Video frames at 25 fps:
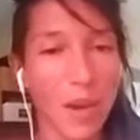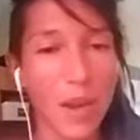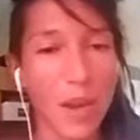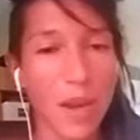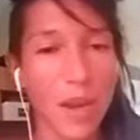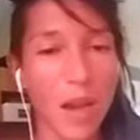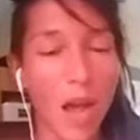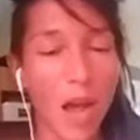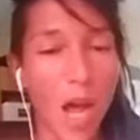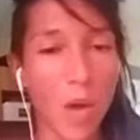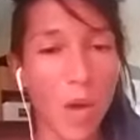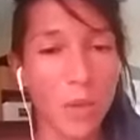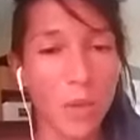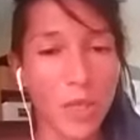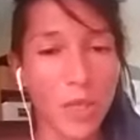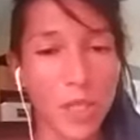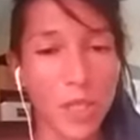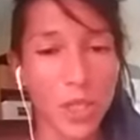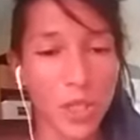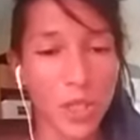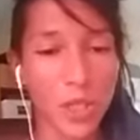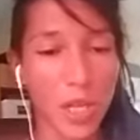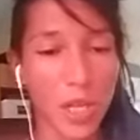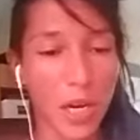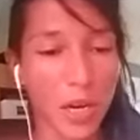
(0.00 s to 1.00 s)
I
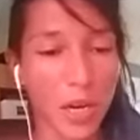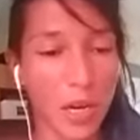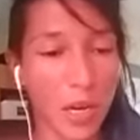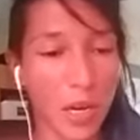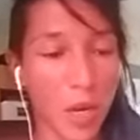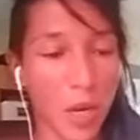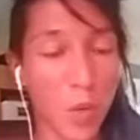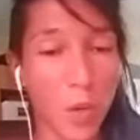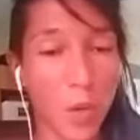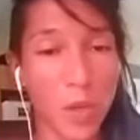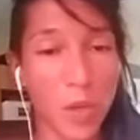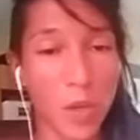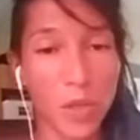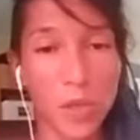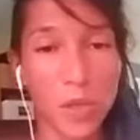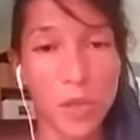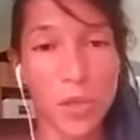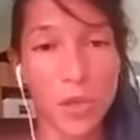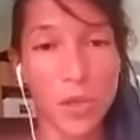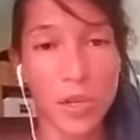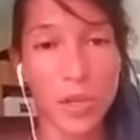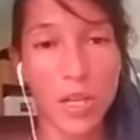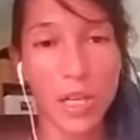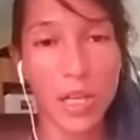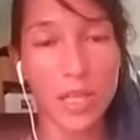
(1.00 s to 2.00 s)
always share like quick
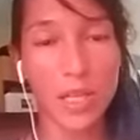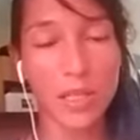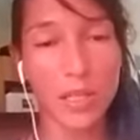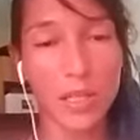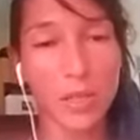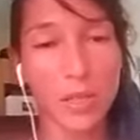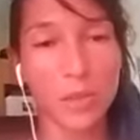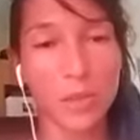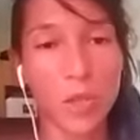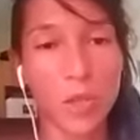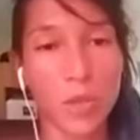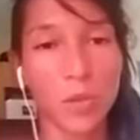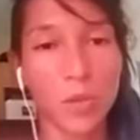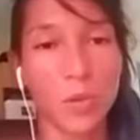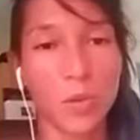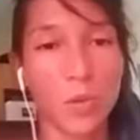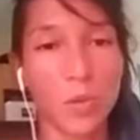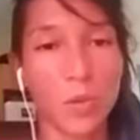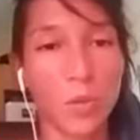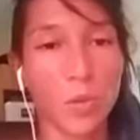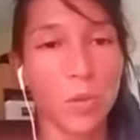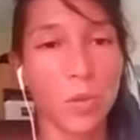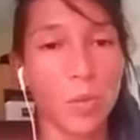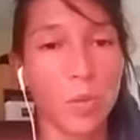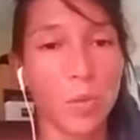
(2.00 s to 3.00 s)
tutorials. I try to
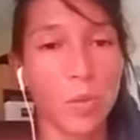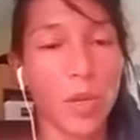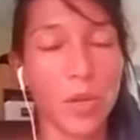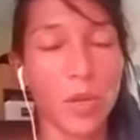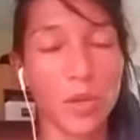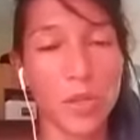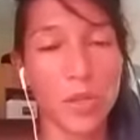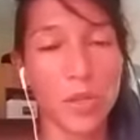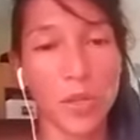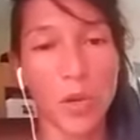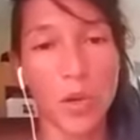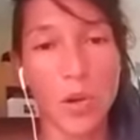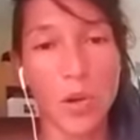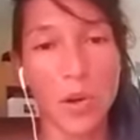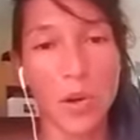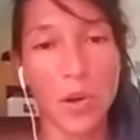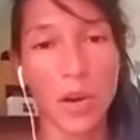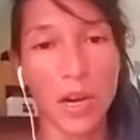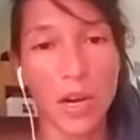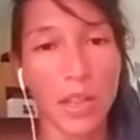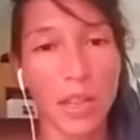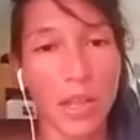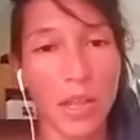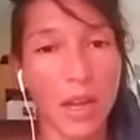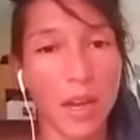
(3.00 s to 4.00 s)
do videos no
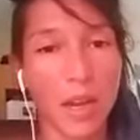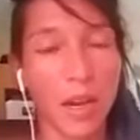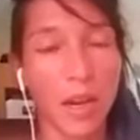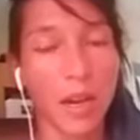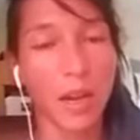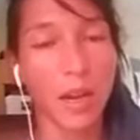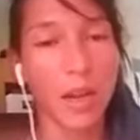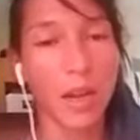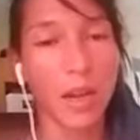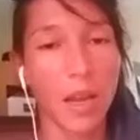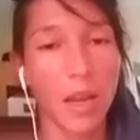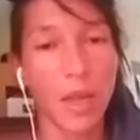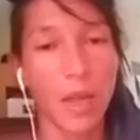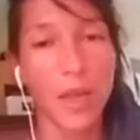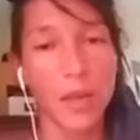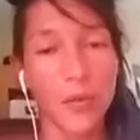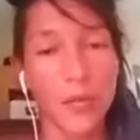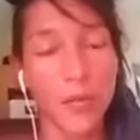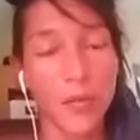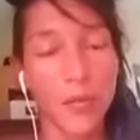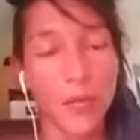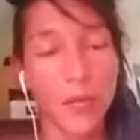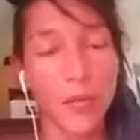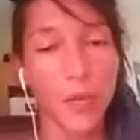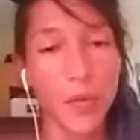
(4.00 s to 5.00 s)
longer than
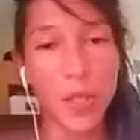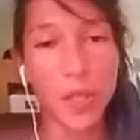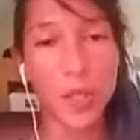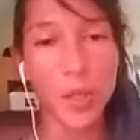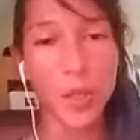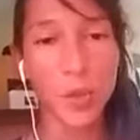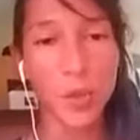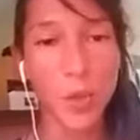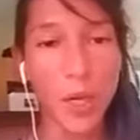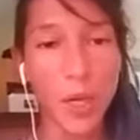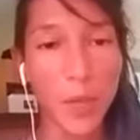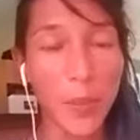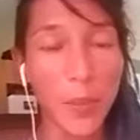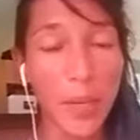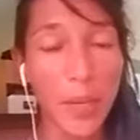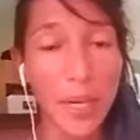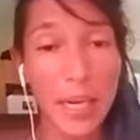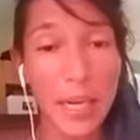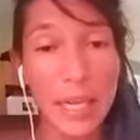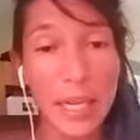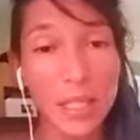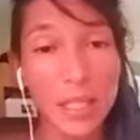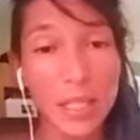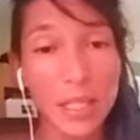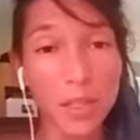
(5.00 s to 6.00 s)
15 to 20
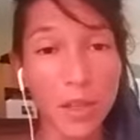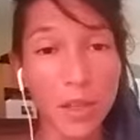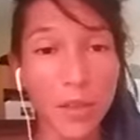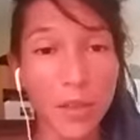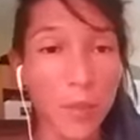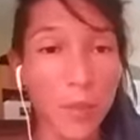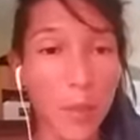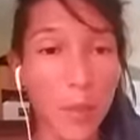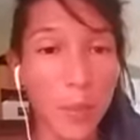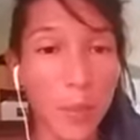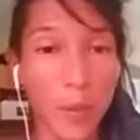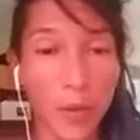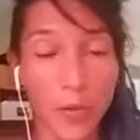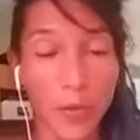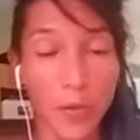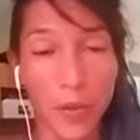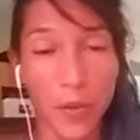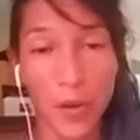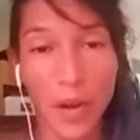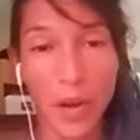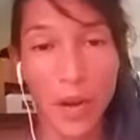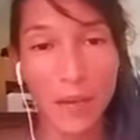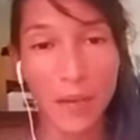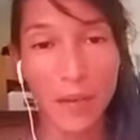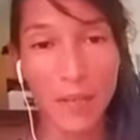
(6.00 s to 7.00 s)
minutes. So if you
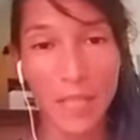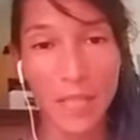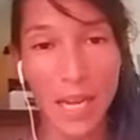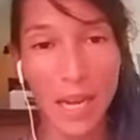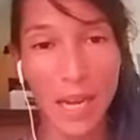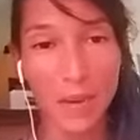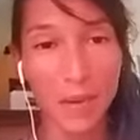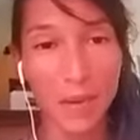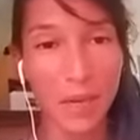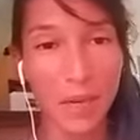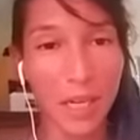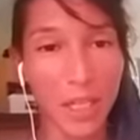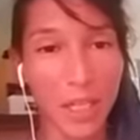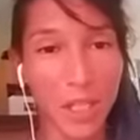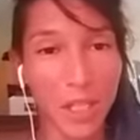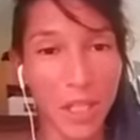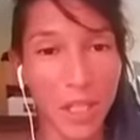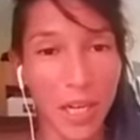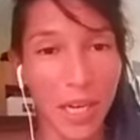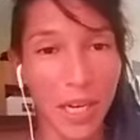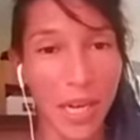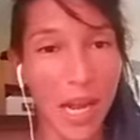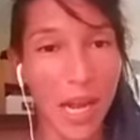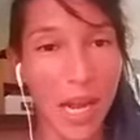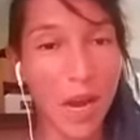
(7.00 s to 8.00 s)
don't have time, you can check
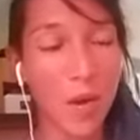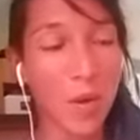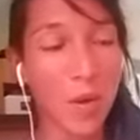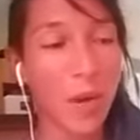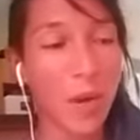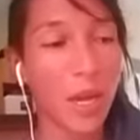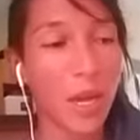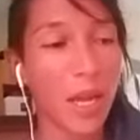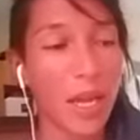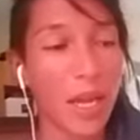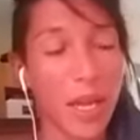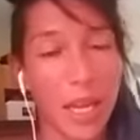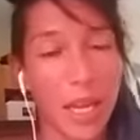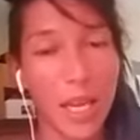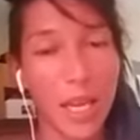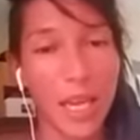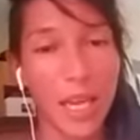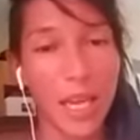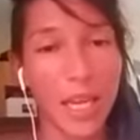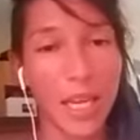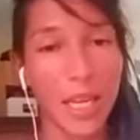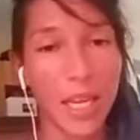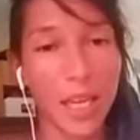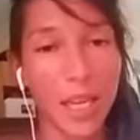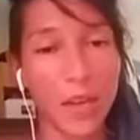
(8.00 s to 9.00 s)
it out
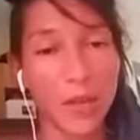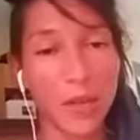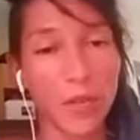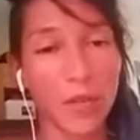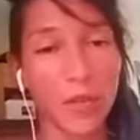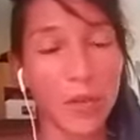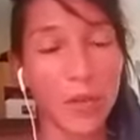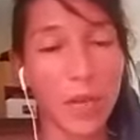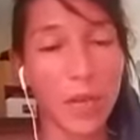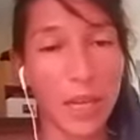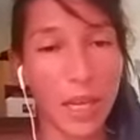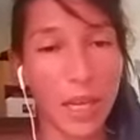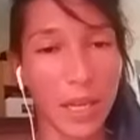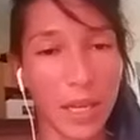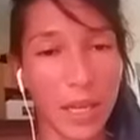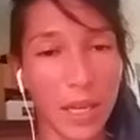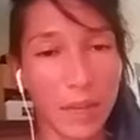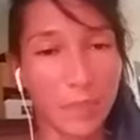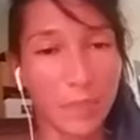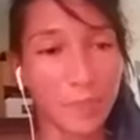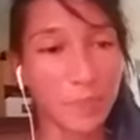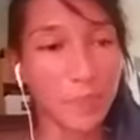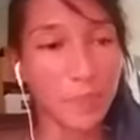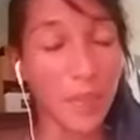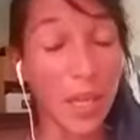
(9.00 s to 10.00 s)
and give
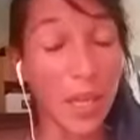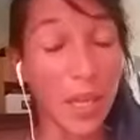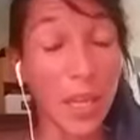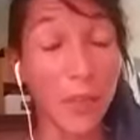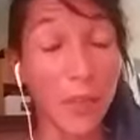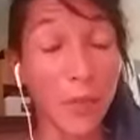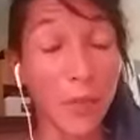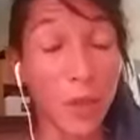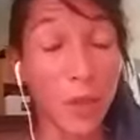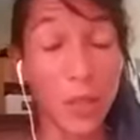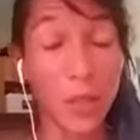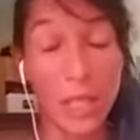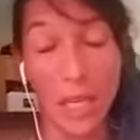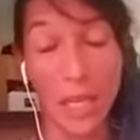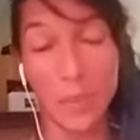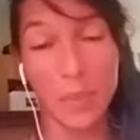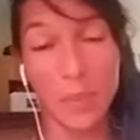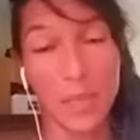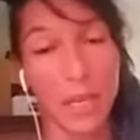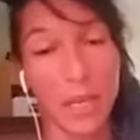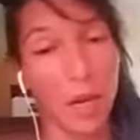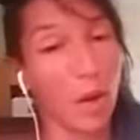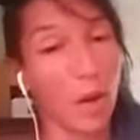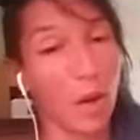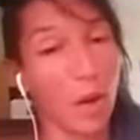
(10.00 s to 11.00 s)
you
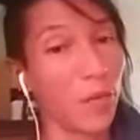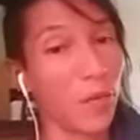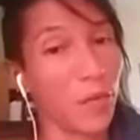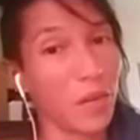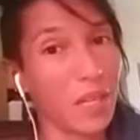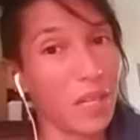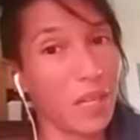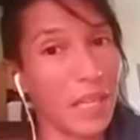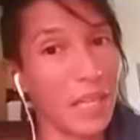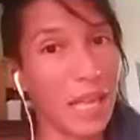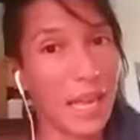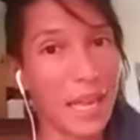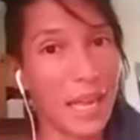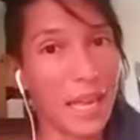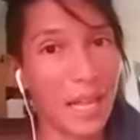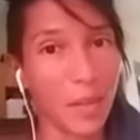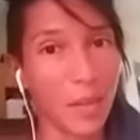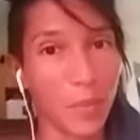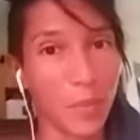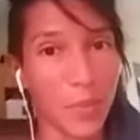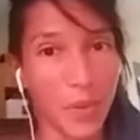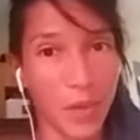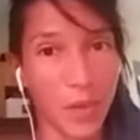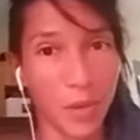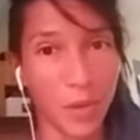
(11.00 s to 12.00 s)
tips, and hopefully that
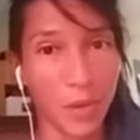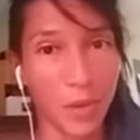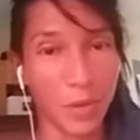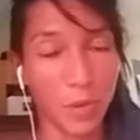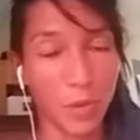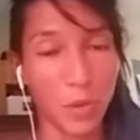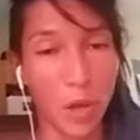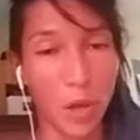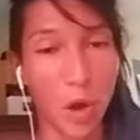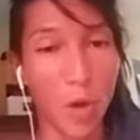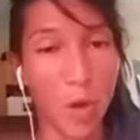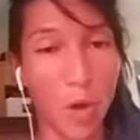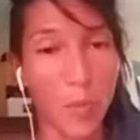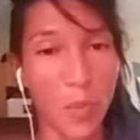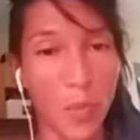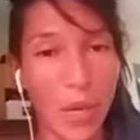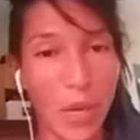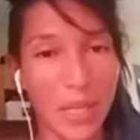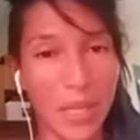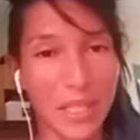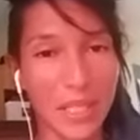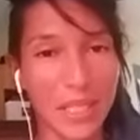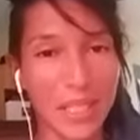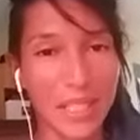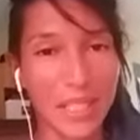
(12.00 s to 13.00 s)
help to the home
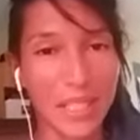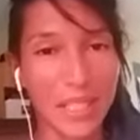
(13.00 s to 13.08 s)
practice.